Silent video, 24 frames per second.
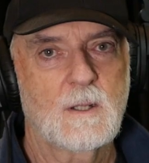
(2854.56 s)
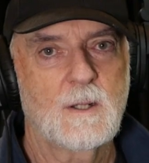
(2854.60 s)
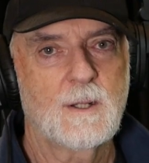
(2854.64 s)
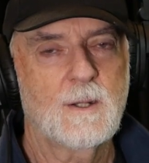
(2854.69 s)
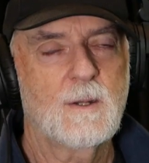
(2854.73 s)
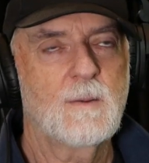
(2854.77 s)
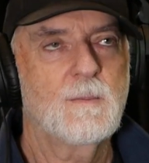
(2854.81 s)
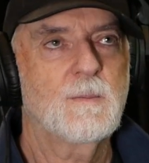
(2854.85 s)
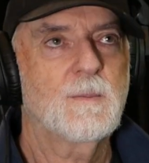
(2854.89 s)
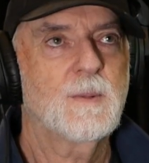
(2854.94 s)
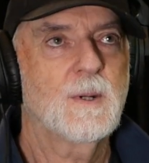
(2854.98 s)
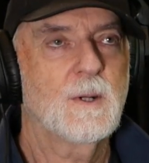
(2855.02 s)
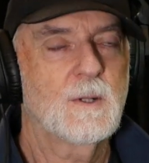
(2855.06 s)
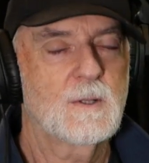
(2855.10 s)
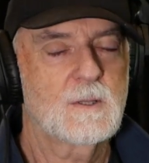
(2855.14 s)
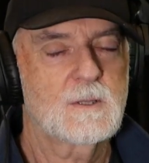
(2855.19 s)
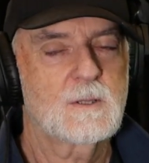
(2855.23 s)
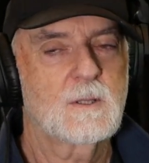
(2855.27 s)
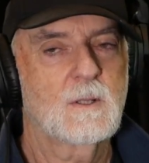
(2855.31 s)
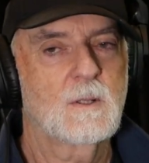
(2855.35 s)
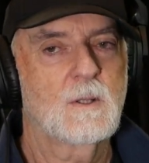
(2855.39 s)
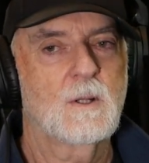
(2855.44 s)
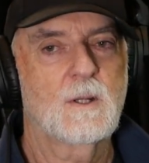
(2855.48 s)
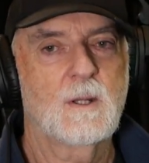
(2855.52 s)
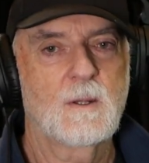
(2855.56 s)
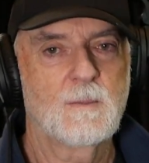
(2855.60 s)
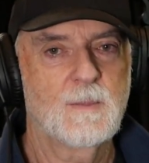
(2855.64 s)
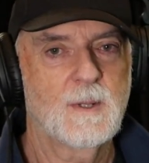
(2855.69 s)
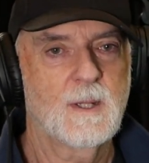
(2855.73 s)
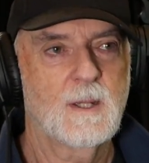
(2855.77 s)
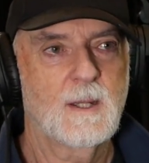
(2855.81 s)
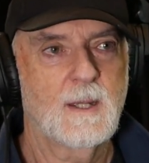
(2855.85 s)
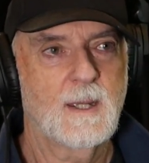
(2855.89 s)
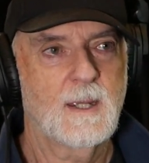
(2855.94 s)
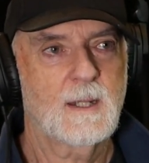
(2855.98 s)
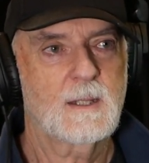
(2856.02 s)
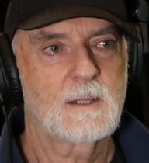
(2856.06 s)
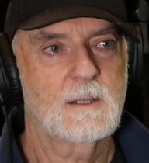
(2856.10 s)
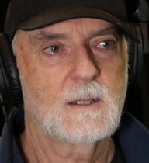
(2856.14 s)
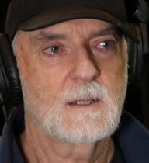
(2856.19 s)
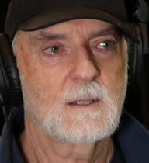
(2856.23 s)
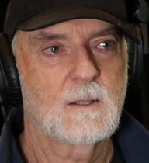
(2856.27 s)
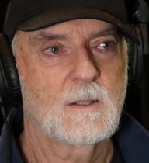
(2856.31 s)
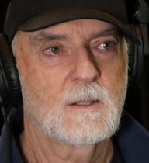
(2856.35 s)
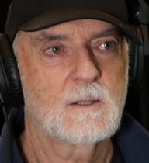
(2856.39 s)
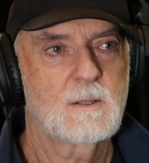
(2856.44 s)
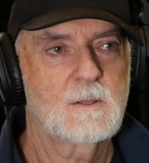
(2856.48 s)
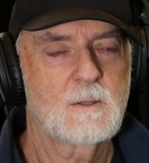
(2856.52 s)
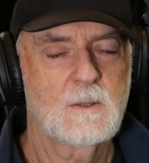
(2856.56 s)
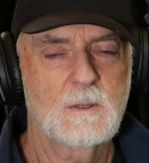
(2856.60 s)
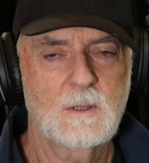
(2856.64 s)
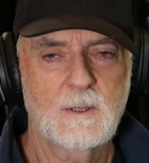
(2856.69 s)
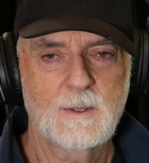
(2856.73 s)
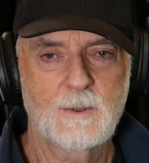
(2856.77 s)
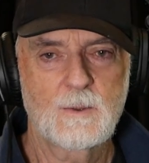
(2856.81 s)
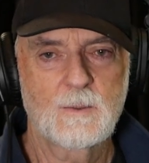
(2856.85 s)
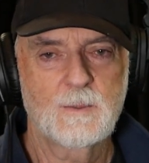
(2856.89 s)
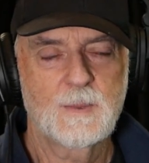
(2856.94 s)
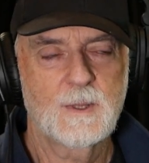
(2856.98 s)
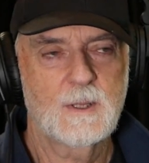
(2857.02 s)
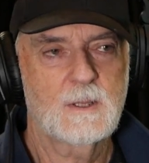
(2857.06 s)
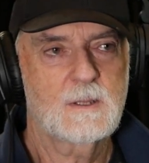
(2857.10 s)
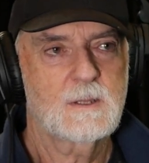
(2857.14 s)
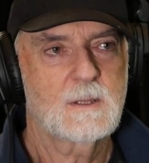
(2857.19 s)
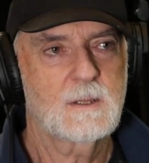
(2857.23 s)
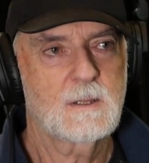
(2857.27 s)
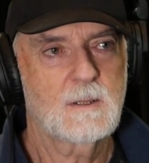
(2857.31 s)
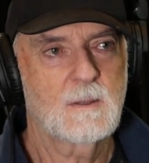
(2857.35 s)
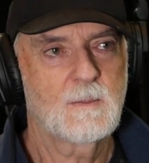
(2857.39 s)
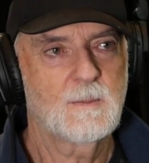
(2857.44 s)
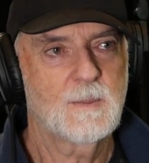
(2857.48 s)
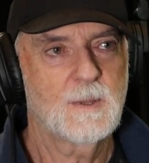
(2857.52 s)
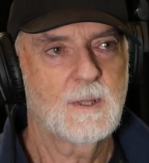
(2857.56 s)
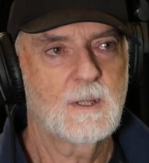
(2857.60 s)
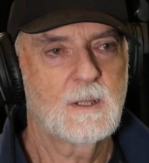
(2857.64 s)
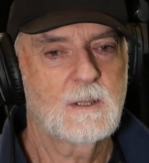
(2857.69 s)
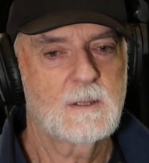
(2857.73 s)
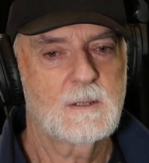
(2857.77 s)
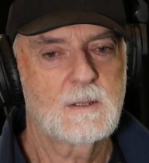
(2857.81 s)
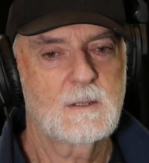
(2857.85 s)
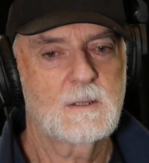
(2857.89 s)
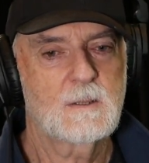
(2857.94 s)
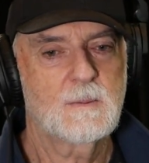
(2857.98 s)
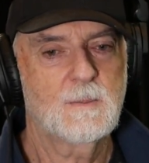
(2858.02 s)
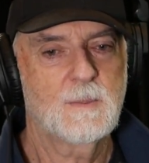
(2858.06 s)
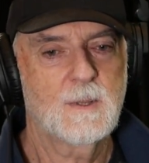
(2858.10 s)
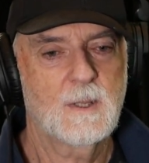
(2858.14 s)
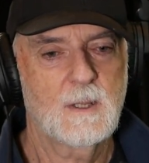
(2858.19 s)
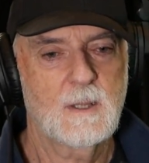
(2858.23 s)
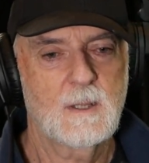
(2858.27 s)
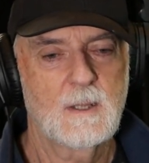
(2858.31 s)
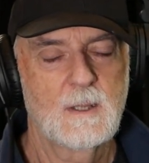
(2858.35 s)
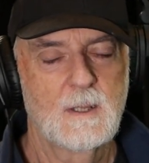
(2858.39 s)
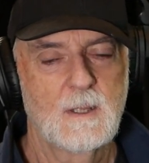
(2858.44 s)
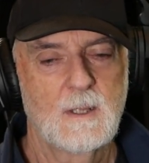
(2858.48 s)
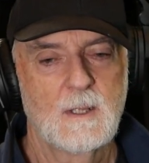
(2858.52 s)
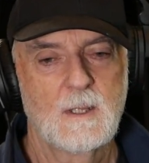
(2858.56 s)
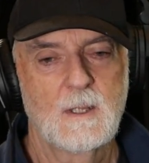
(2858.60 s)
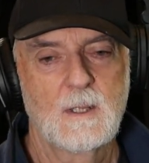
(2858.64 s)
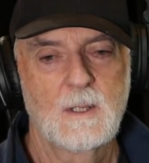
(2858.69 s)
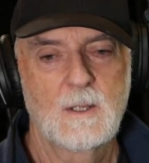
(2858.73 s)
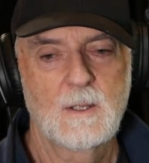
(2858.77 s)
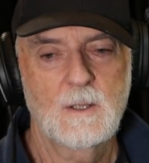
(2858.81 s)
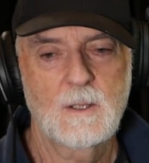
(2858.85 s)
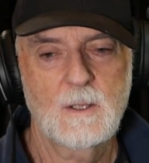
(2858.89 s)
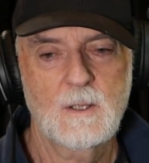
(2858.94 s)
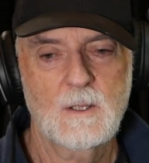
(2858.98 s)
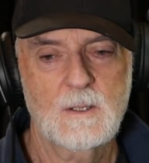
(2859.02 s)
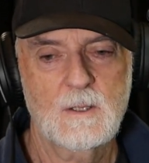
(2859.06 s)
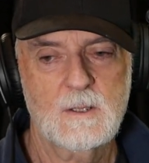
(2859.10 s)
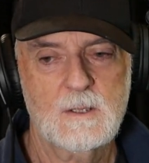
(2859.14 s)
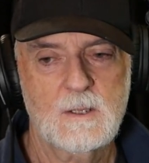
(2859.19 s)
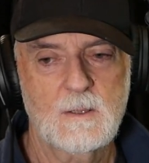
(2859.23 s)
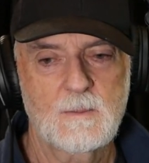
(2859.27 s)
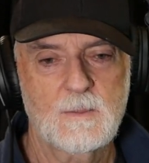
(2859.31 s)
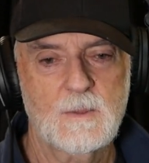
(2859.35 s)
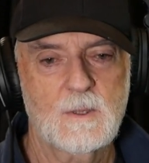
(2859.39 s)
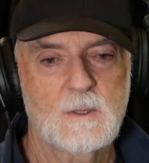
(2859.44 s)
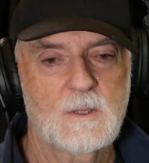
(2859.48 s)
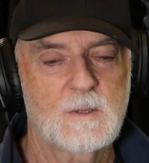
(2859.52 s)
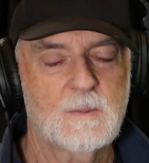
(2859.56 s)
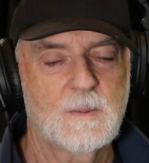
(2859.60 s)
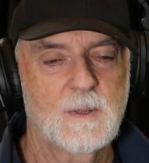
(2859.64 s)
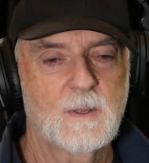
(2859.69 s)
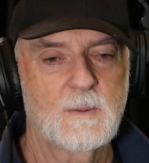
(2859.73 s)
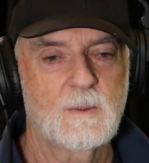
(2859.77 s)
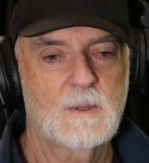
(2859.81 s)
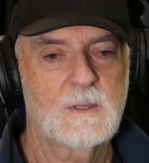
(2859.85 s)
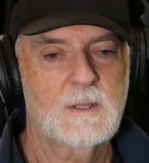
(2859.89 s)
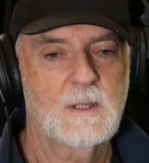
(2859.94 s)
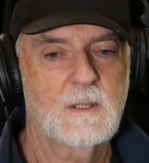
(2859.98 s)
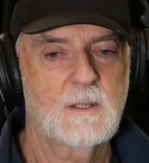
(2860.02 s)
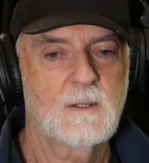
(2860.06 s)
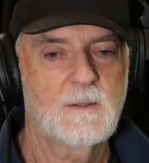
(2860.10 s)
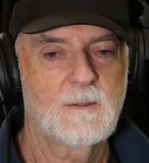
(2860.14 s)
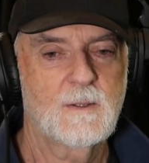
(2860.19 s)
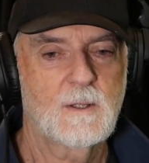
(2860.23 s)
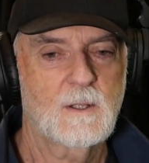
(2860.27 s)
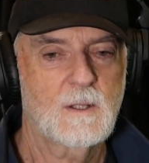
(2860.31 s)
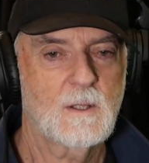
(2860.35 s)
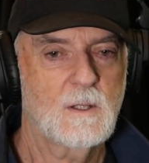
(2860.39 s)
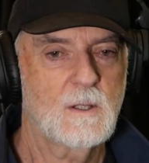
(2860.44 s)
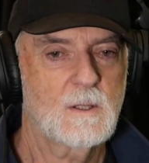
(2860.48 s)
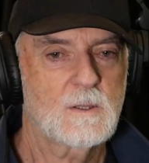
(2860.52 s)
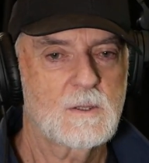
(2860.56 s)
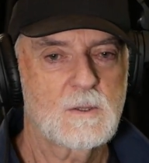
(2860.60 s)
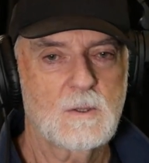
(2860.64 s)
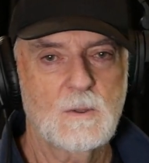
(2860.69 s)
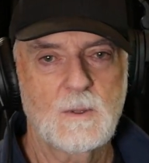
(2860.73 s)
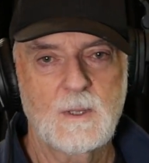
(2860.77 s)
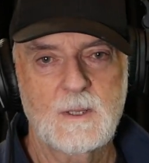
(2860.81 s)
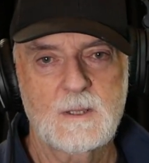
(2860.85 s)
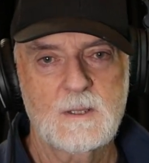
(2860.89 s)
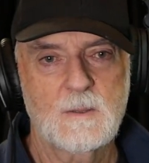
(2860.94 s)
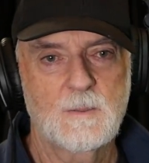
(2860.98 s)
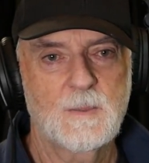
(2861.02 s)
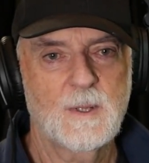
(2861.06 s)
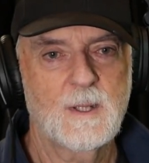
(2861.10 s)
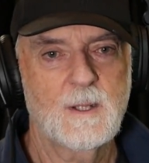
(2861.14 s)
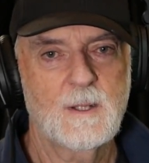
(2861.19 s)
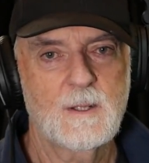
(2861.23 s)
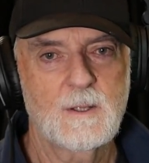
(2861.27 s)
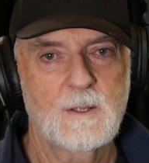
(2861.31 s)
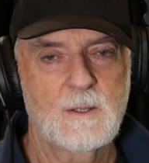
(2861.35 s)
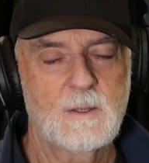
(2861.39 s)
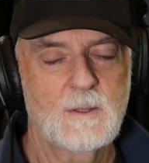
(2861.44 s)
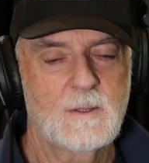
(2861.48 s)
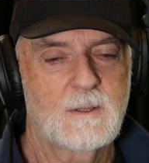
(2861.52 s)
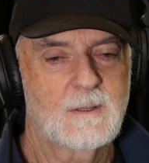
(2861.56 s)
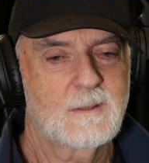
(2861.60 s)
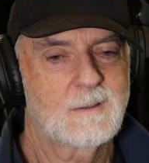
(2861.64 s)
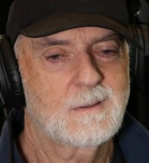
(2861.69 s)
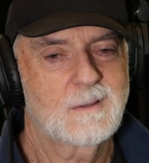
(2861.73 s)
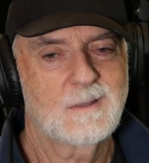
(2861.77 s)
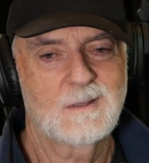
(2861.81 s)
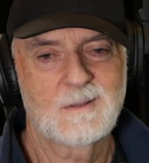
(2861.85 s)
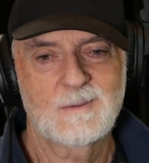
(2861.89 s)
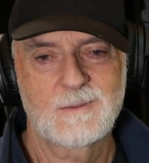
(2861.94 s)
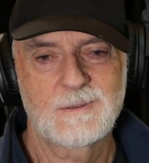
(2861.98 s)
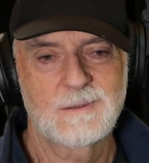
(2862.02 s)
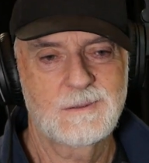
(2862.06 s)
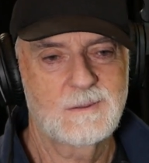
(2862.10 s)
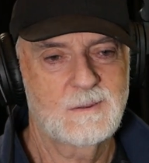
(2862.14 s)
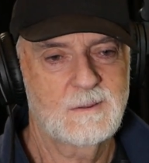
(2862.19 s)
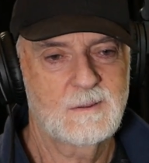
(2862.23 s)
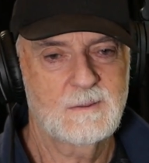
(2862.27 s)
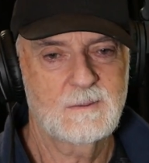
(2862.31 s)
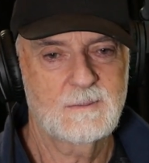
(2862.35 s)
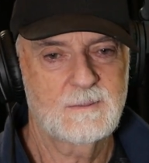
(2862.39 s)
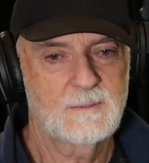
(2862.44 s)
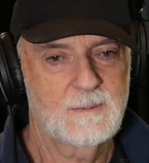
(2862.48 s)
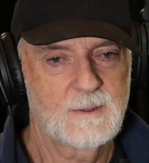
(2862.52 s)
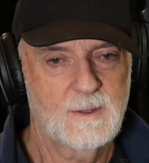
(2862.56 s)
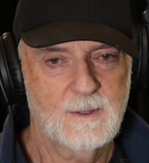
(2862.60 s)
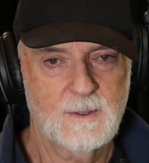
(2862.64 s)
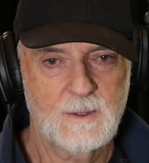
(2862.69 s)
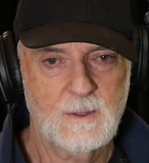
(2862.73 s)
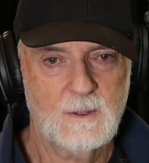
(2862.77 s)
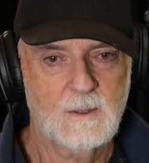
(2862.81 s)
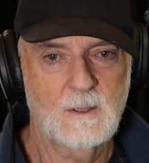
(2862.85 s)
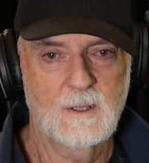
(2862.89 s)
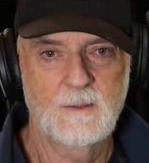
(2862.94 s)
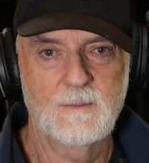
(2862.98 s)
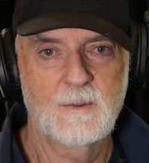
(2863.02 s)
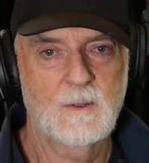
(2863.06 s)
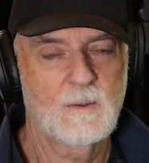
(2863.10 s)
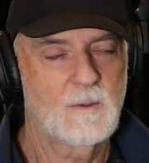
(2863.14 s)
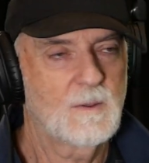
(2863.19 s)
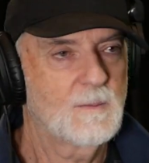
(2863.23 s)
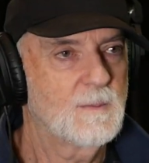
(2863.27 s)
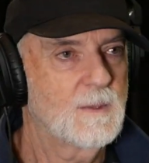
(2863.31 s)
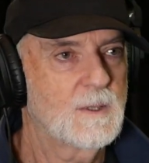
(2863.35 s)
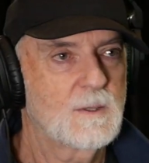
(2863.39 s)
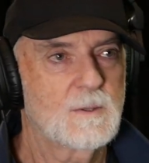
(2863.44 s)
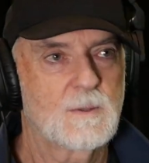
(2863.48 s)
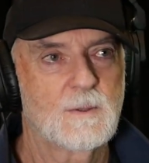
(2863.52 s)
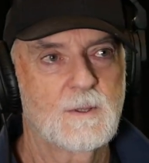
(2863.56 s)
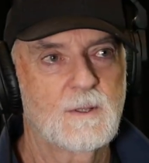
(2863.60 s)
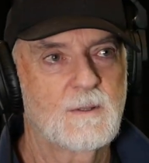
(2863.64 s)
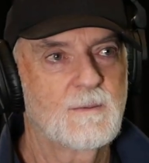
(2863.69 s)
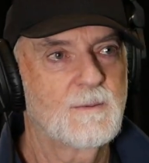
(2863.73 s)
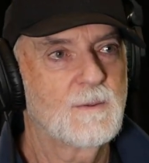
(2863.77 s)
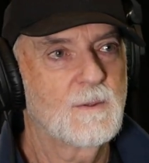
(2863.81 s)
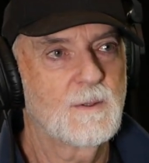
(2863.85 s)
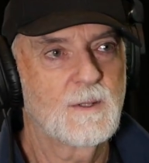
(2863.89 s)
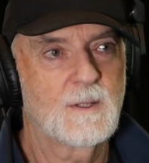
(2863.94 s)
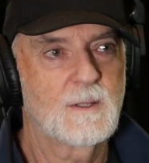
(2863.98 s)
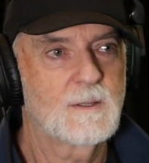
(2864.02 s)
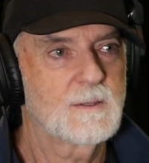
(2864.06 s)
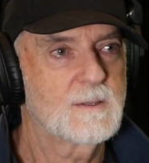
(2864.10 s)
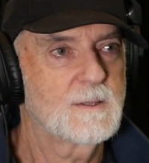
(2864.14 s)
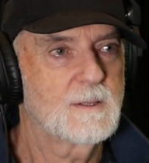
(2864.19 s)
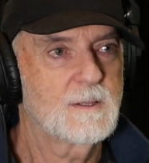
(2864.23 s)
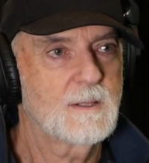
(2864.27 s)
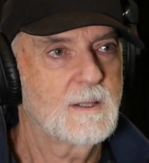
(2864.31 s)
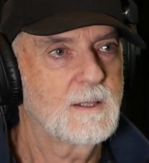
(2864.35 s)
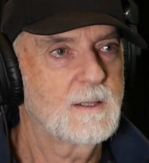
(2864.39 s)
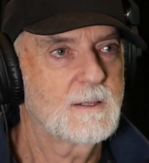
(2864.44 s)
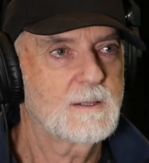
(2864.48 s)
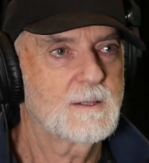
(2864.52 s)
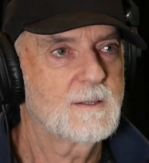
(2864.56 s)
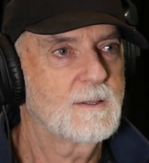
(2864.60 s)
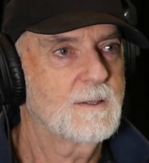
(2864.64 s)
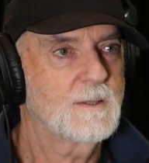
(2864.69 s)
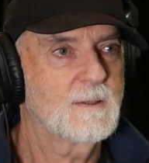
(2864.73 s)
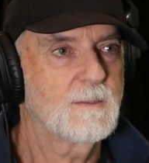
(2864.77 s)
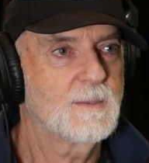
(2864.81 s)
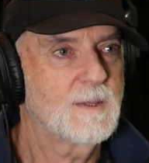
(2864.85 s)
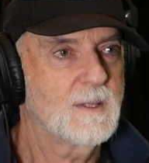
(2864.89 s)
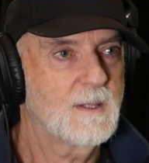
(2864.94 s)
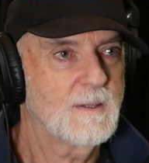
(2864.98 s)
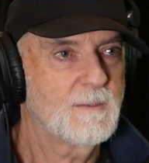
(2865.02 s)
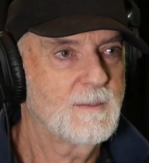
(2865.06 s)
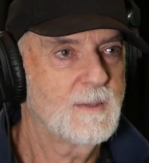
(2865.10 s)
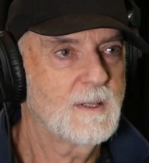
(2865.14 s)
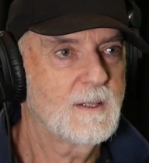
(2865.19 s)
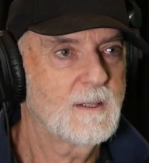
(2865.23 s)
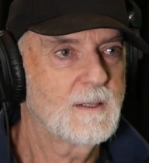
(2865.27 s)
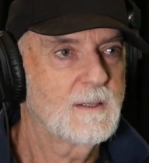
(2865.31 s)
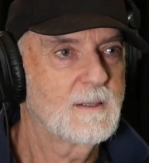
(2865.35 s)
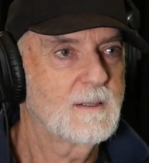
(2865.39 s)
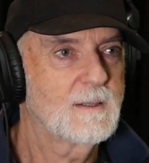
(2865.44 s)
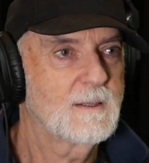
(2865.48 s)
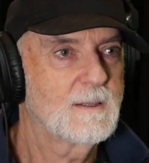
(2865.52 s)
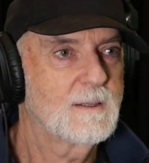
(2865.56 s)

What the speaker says: I don't post a lot about acting. I do little bits and pieces, but, you know, sometimes people tend to think, oh, it's always about you. And it's like, well, you're not living with me 24 hours a day. It's not about me.